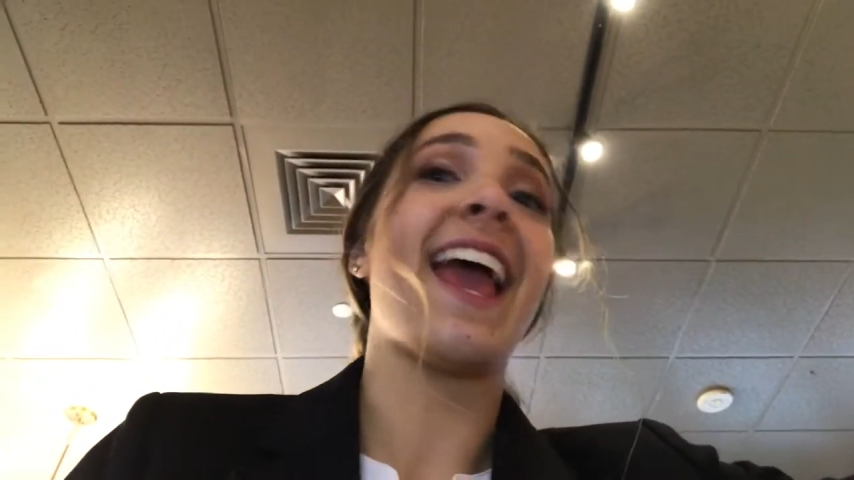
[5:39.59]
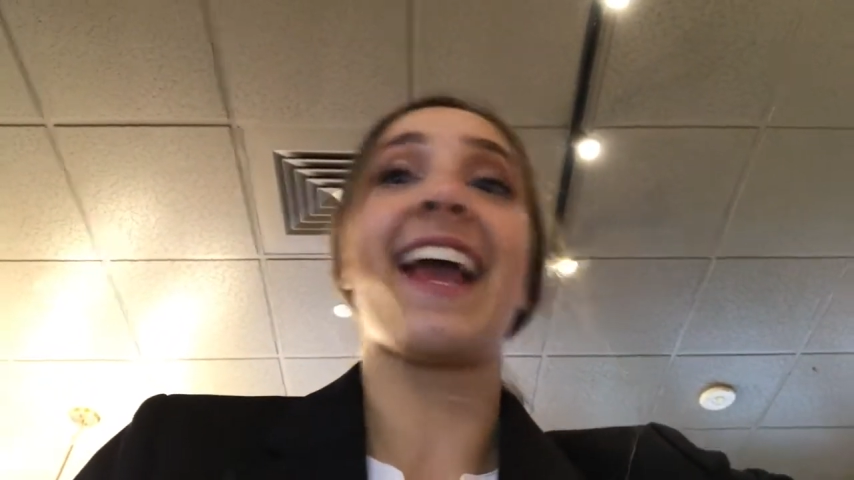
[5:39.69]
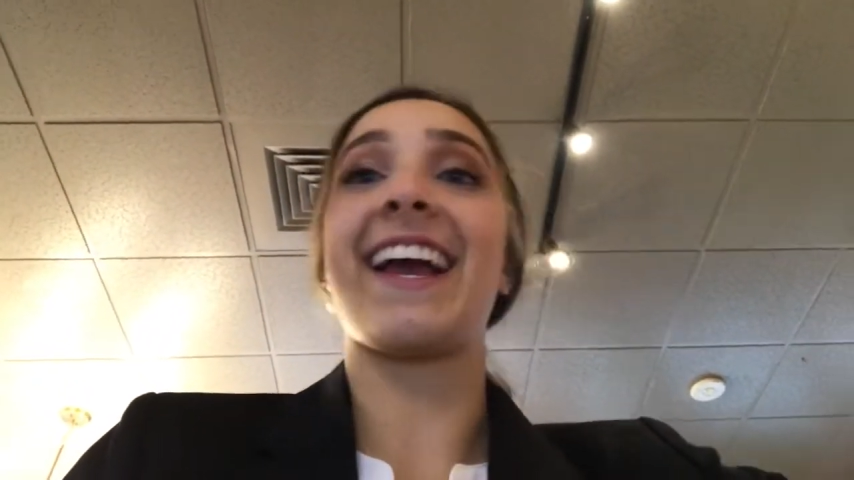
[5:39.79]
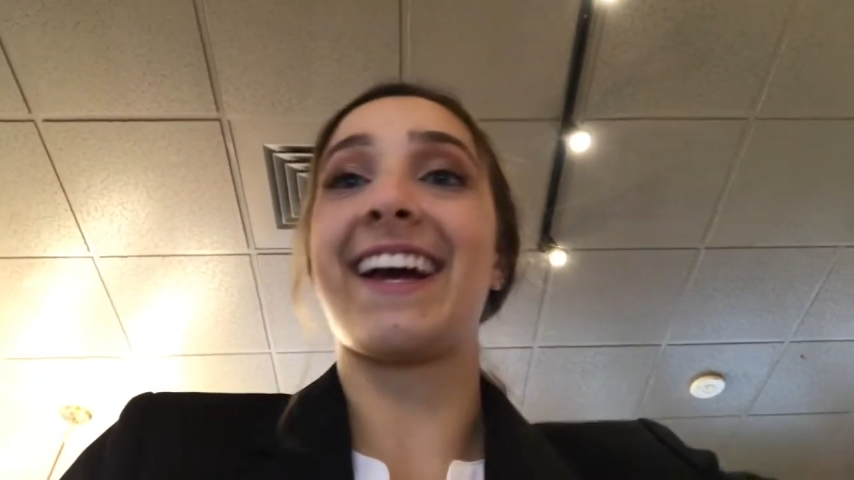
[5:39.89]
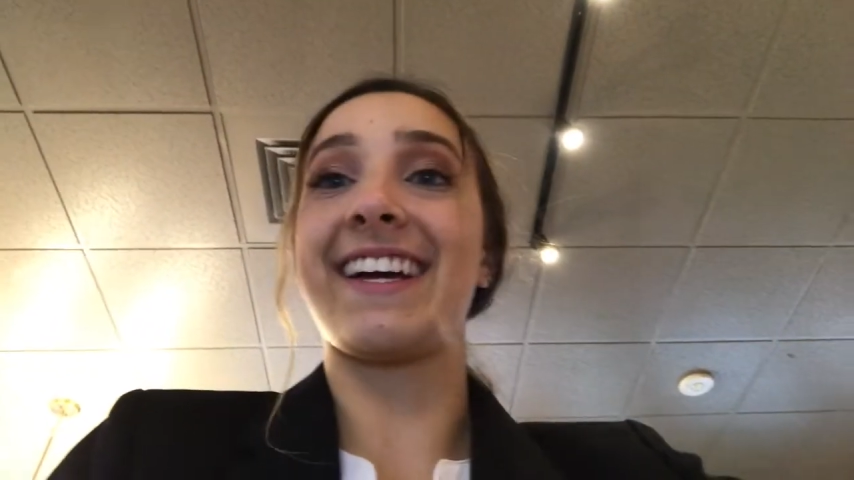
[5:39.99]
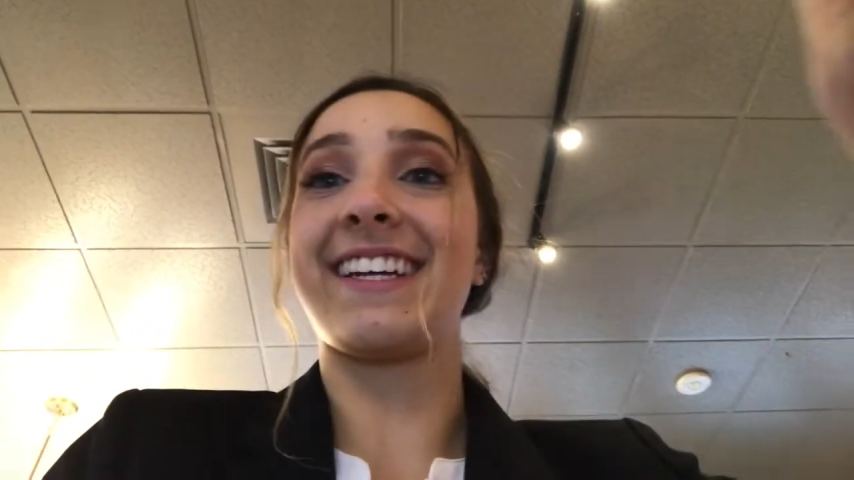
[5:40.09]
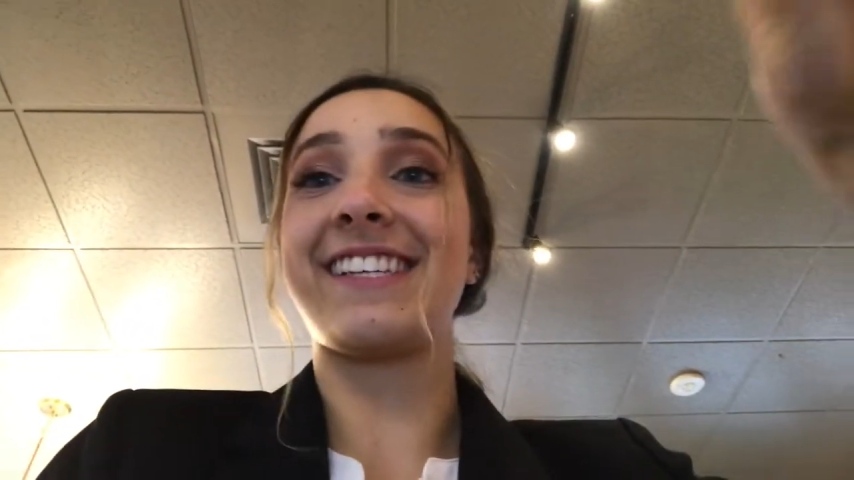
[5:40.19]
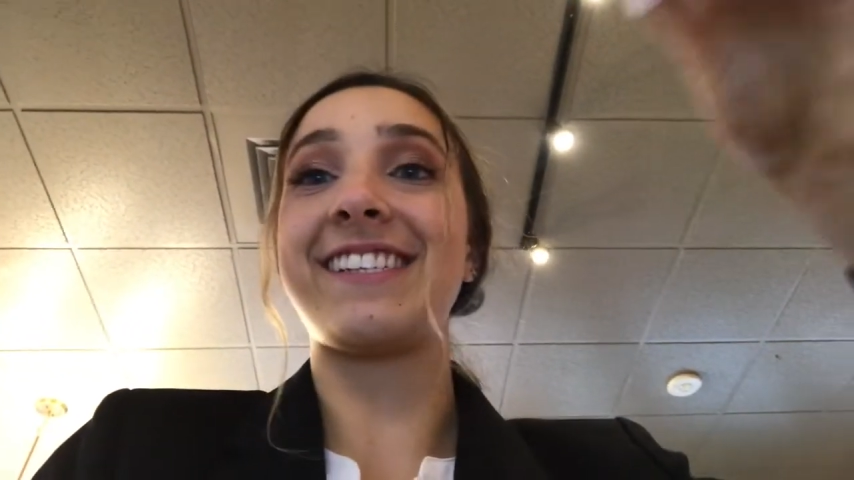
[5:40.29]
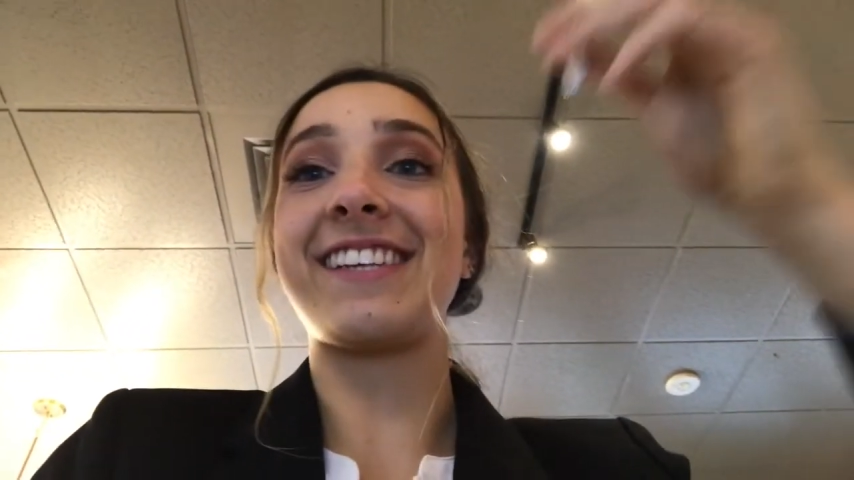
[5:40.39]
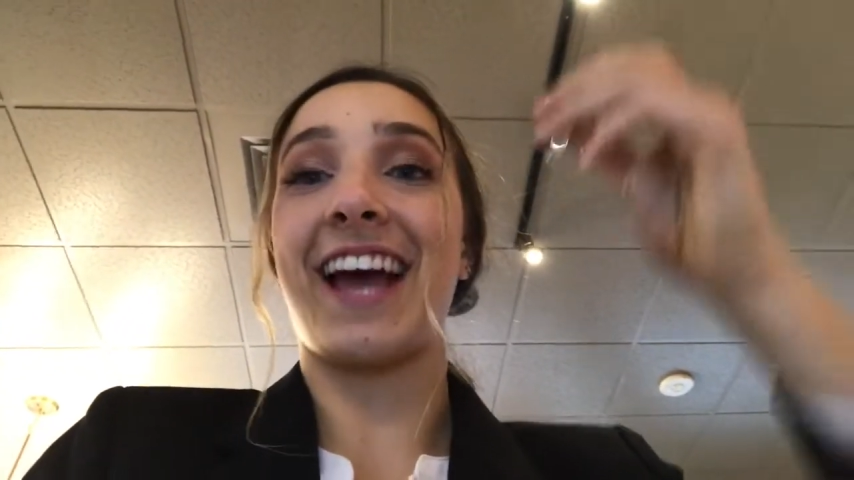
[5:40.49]

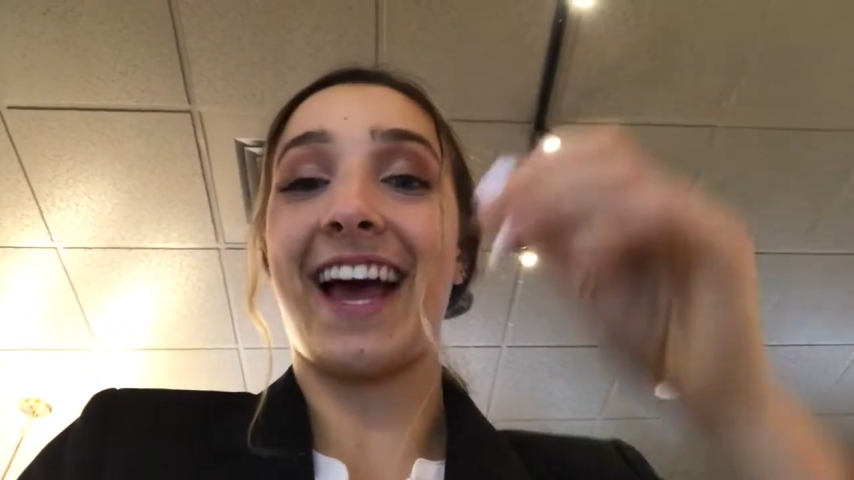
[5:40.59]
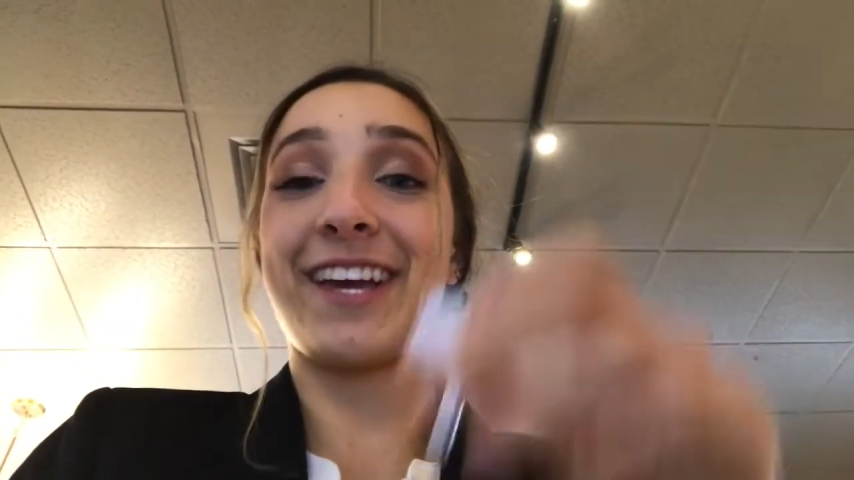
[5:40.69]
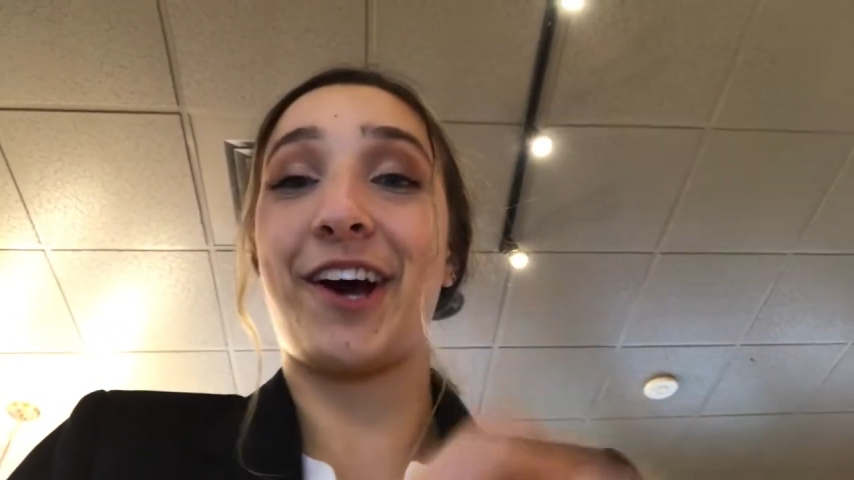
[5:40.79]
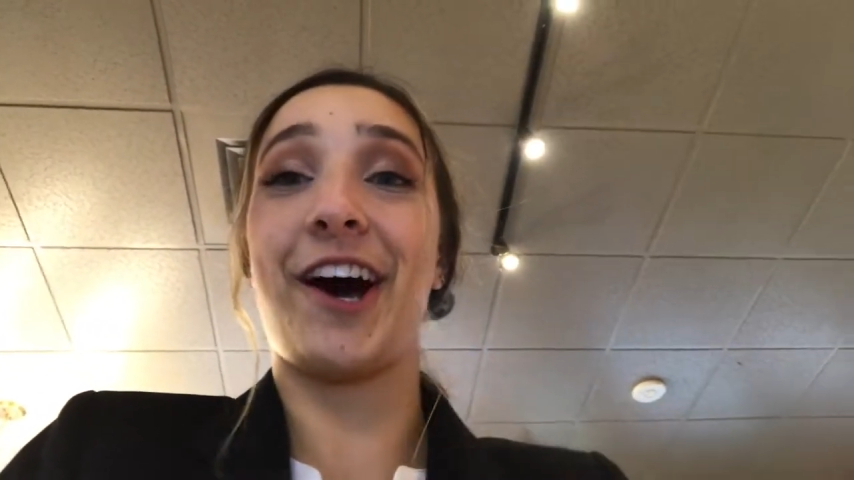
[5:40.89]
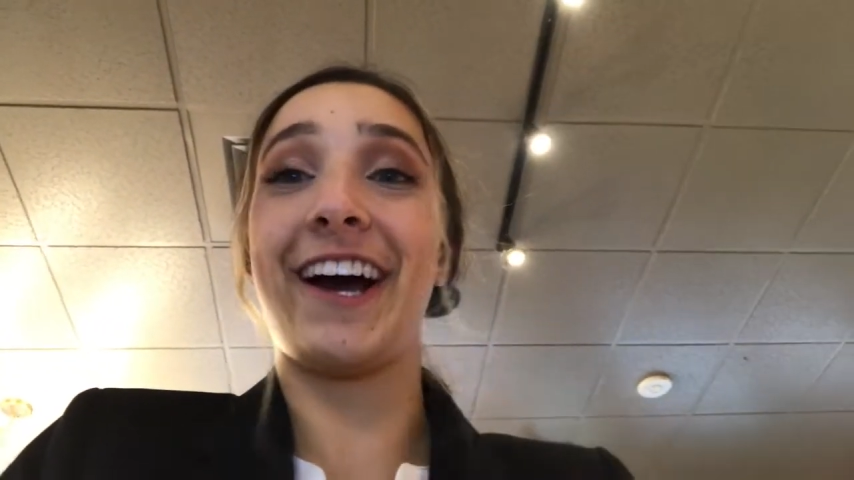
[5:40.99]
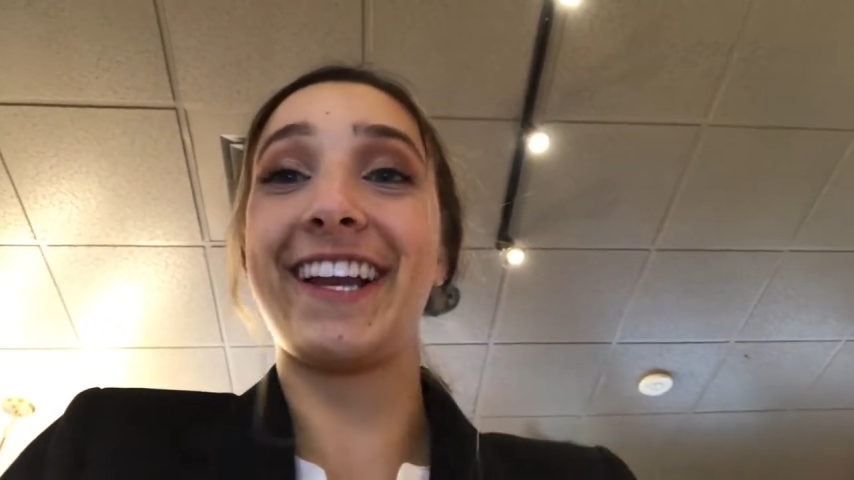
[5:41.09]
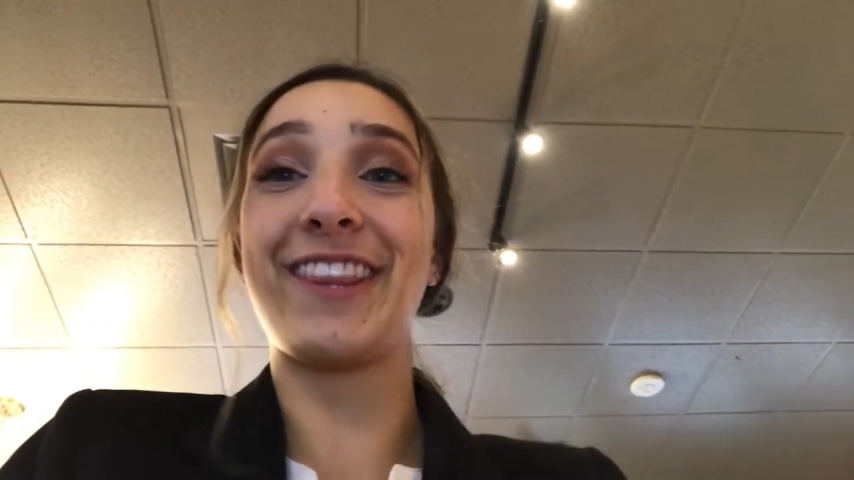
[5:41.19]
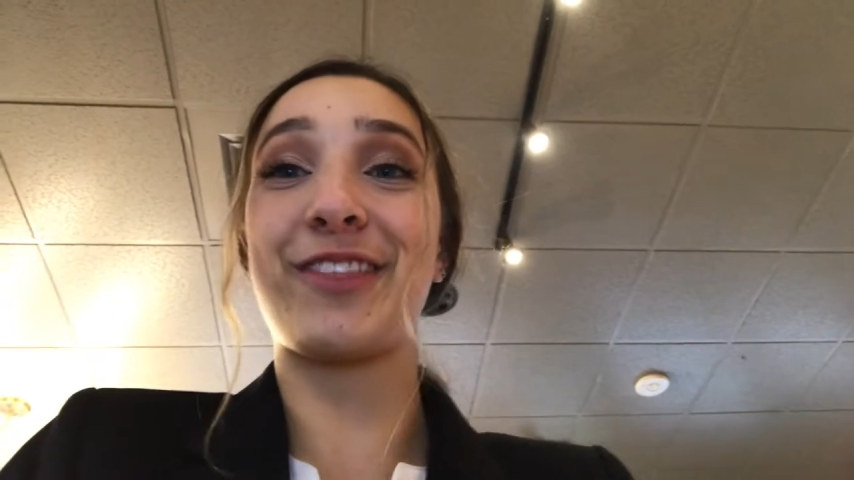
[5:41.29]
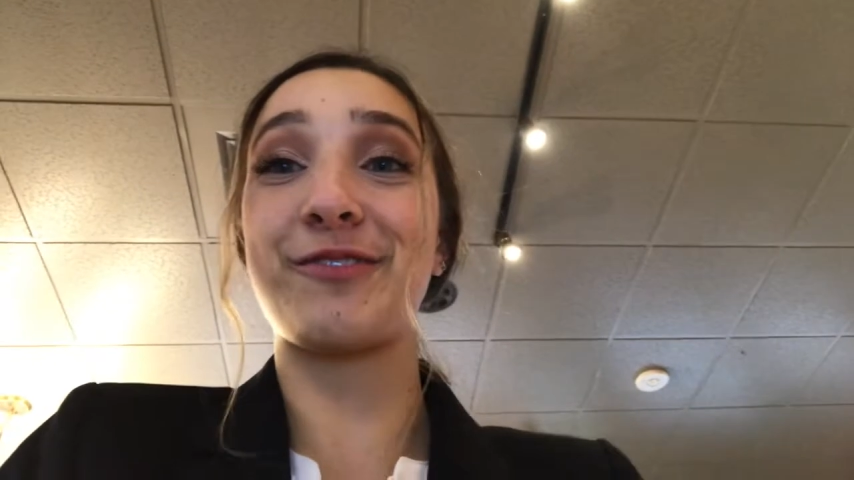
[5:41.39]
and I got